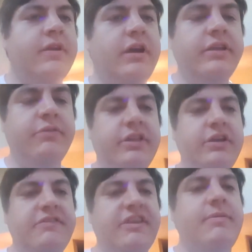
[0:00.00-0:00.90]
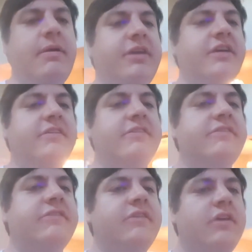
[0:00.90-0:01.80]
only really use eBay
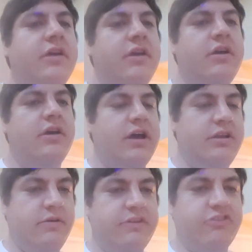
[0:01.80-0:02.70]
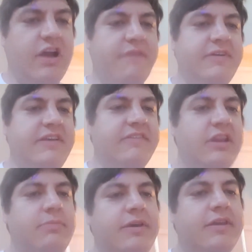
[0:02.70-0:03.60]
because I know the traffic is
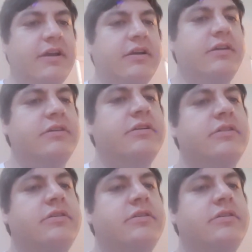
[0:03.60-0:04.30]
going to be there,